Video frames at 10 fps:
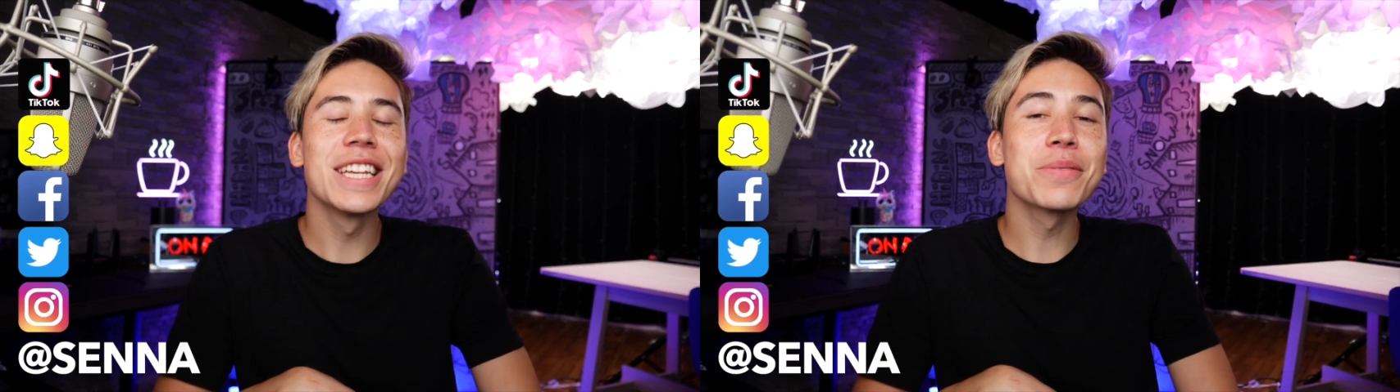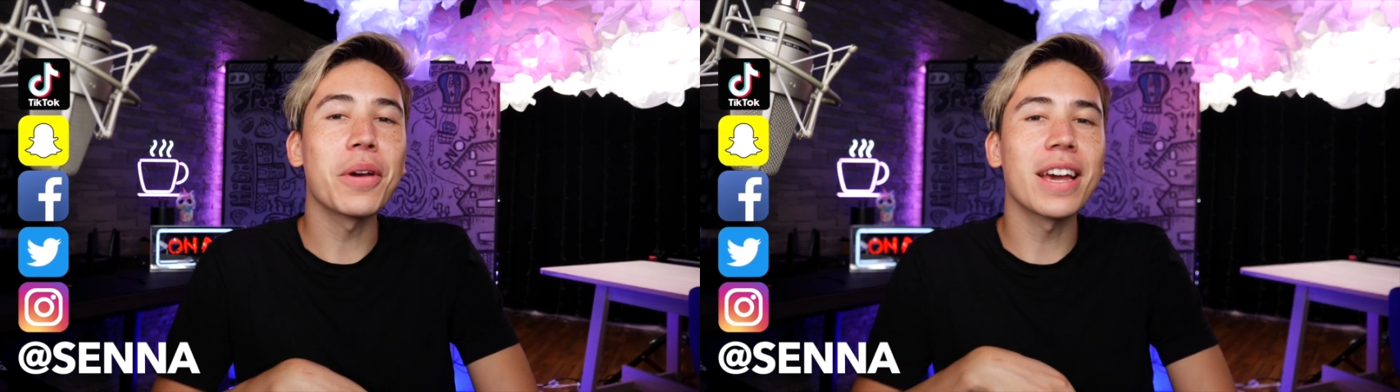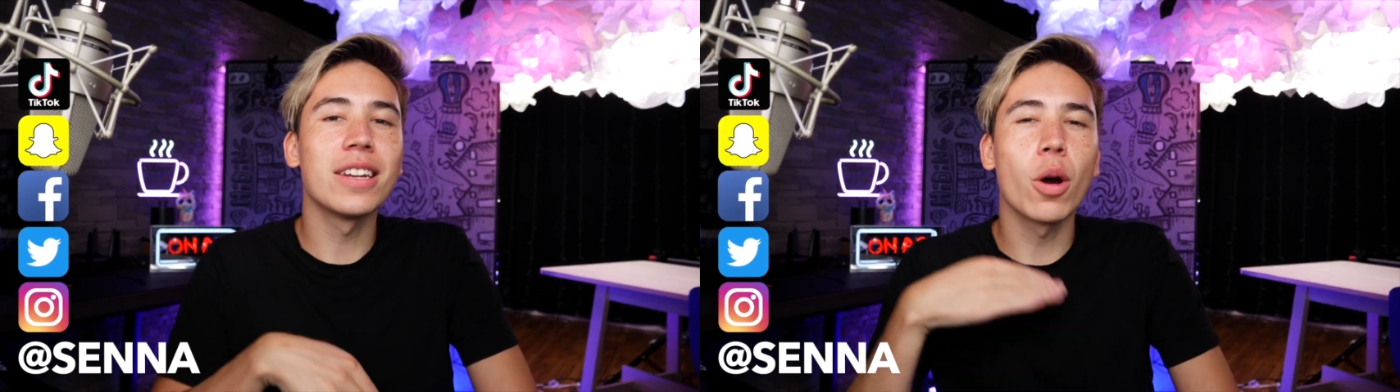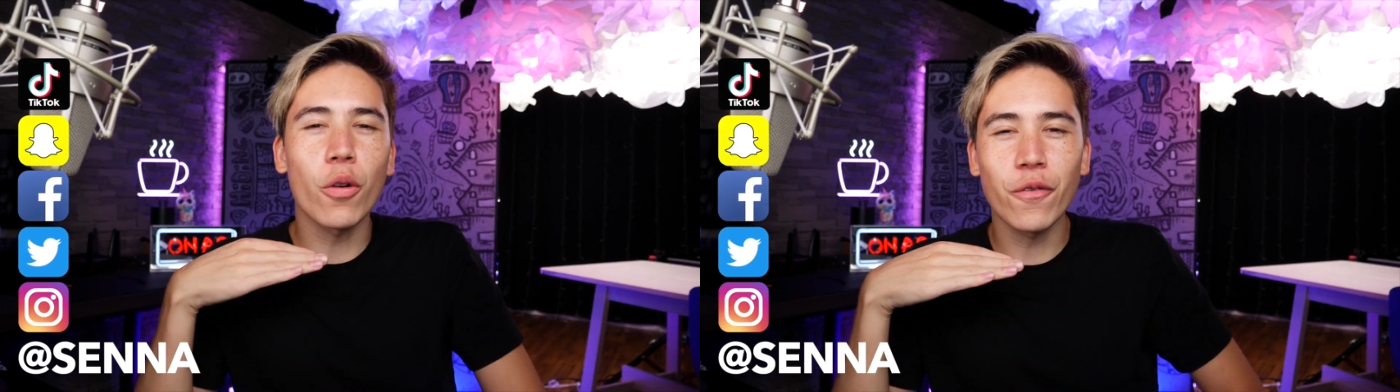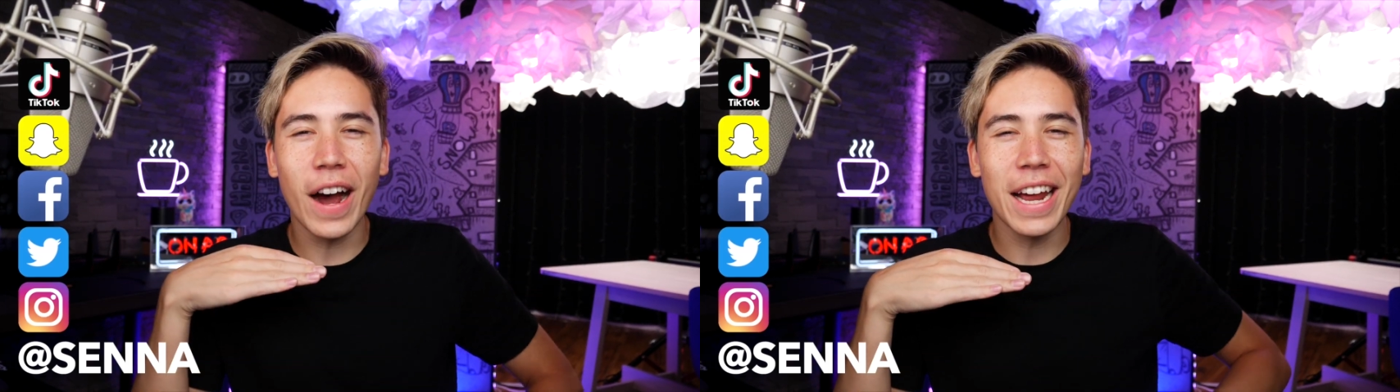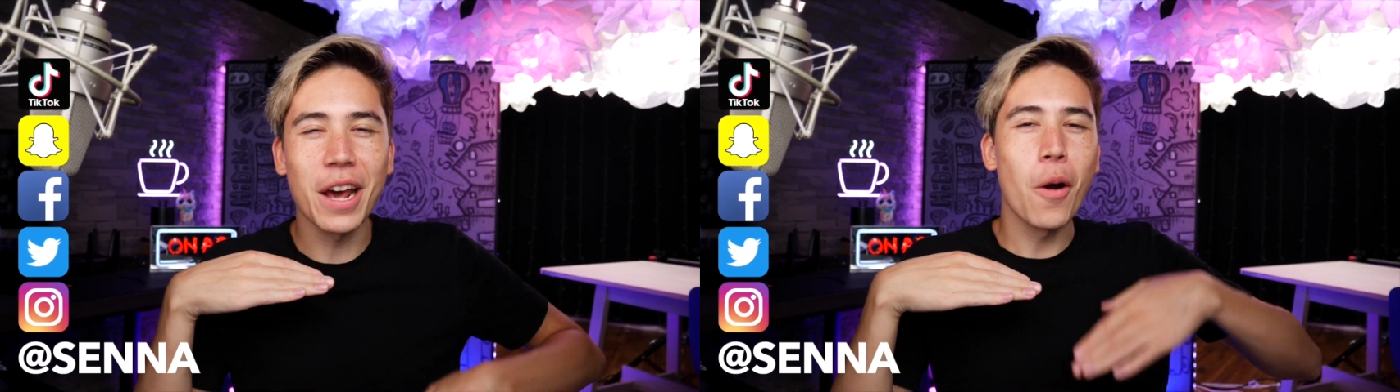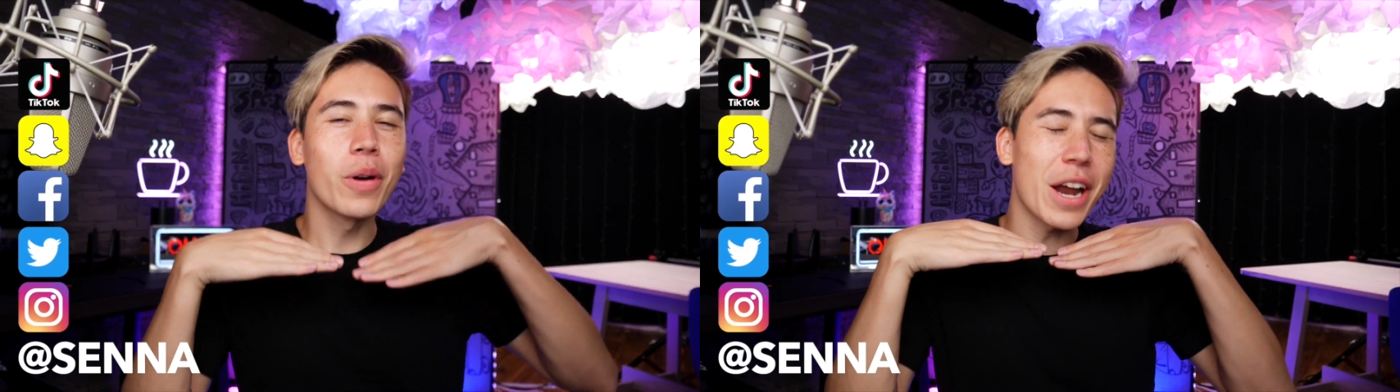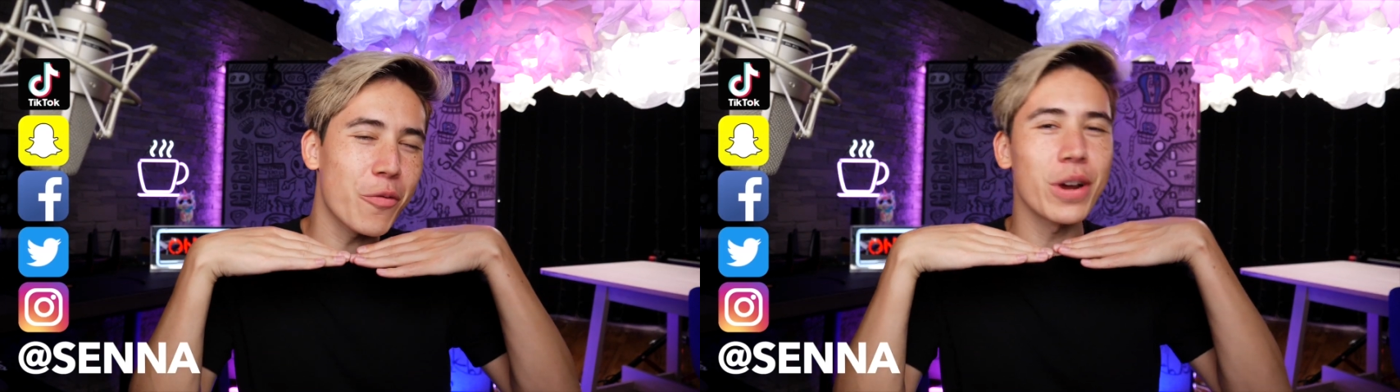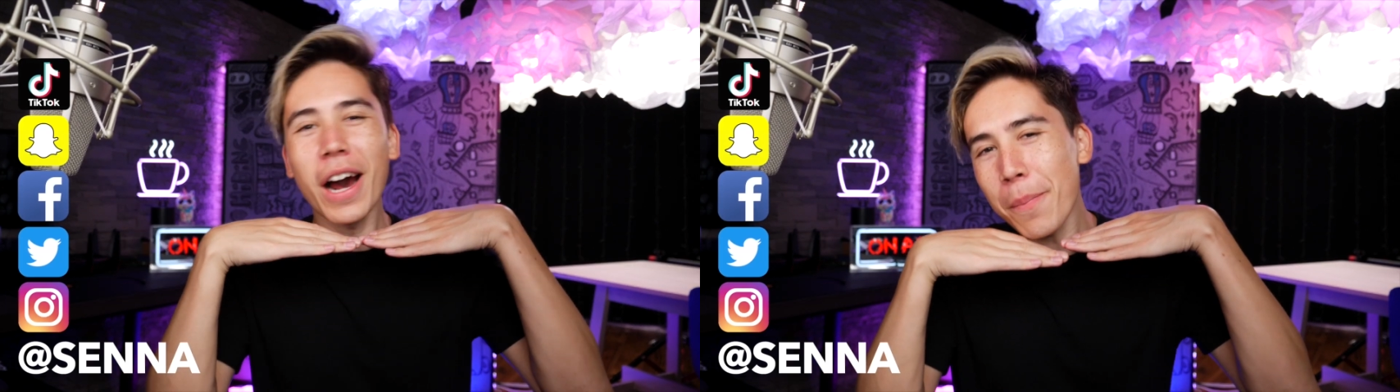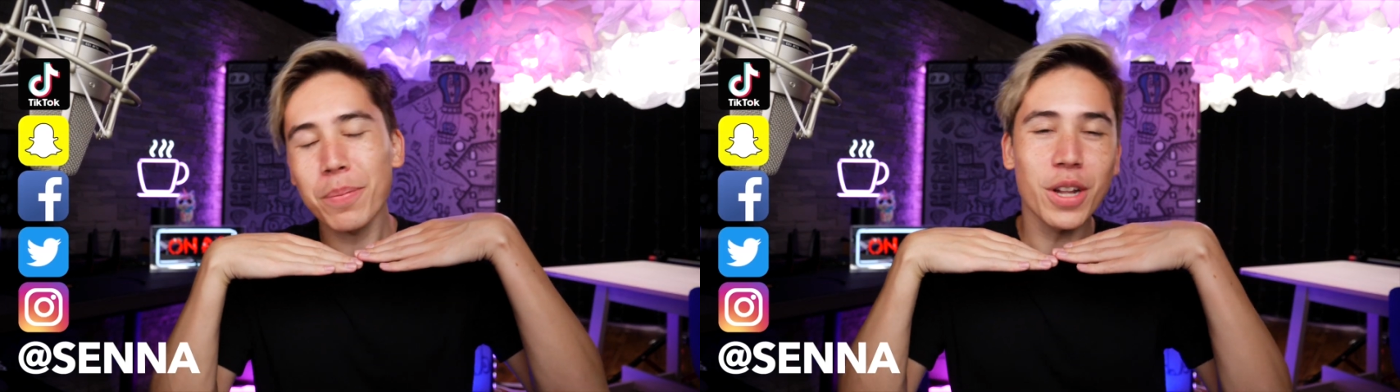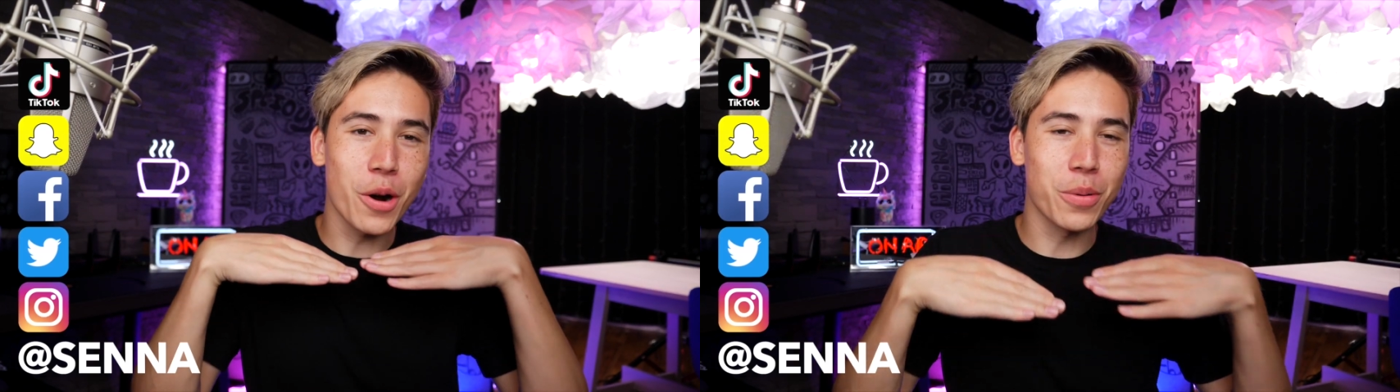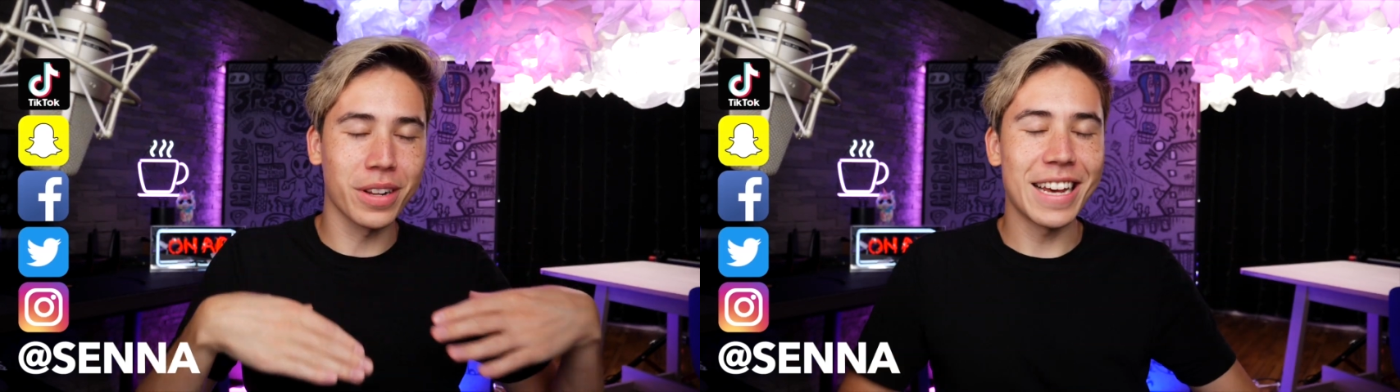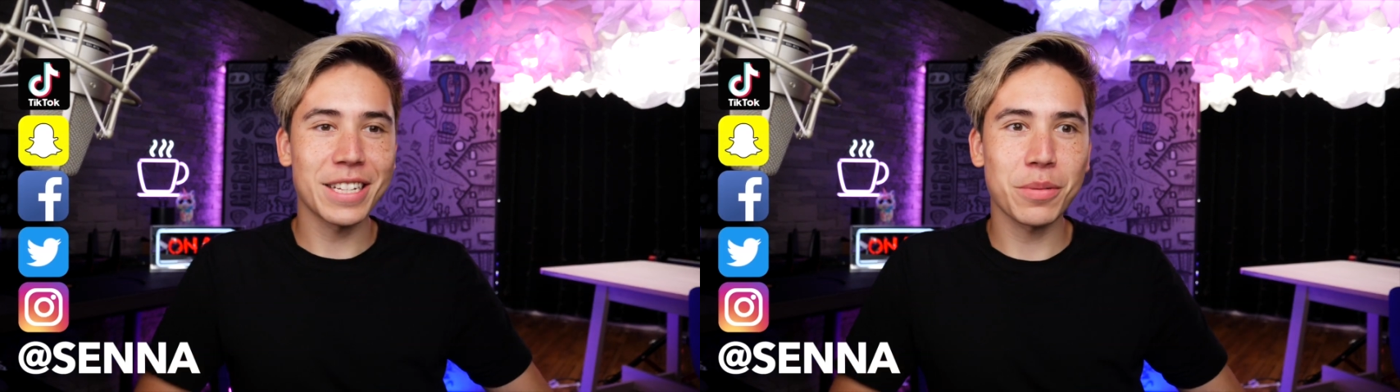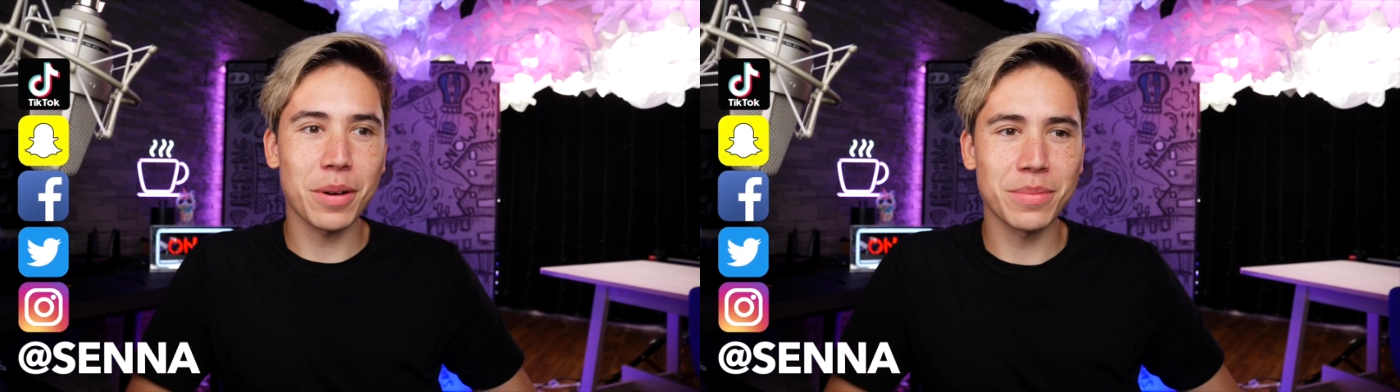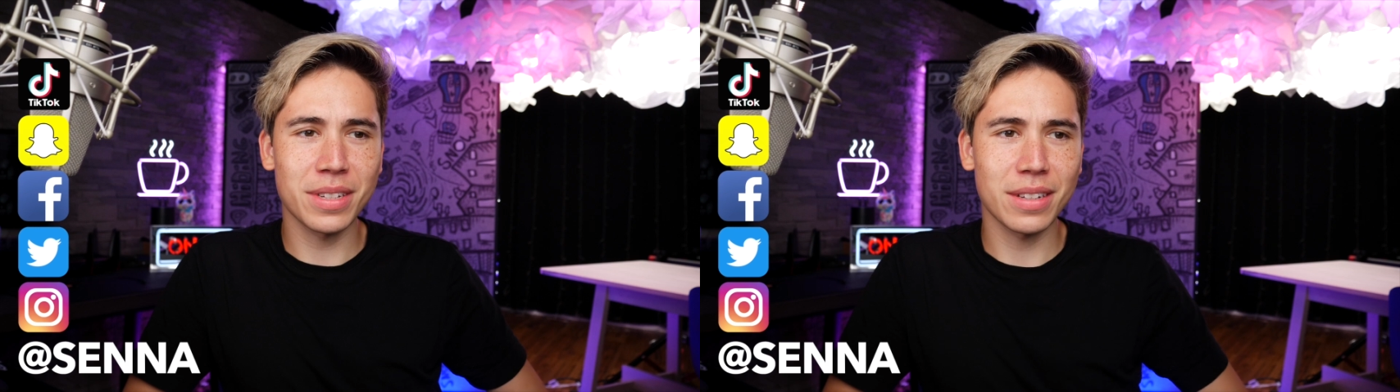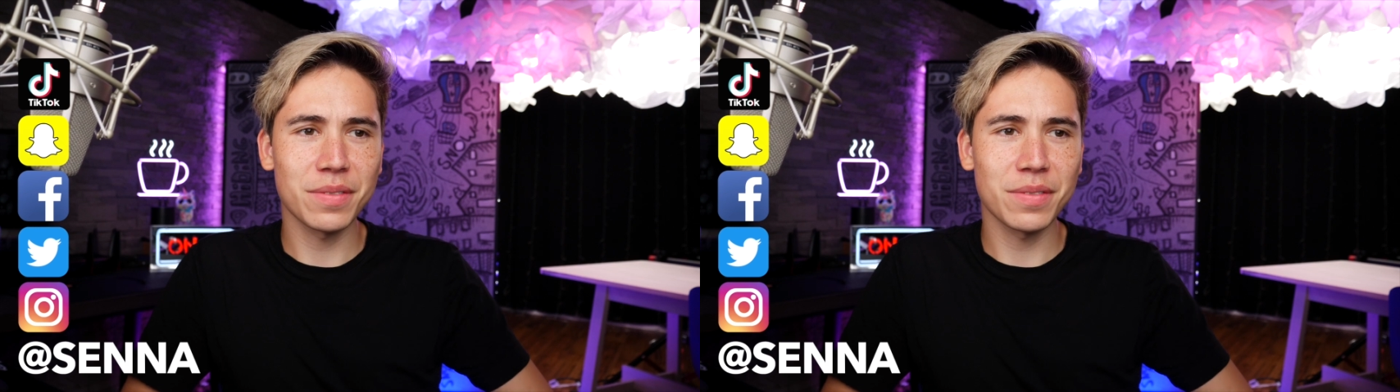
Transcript: This way you get notified whenever we upload Dance Moms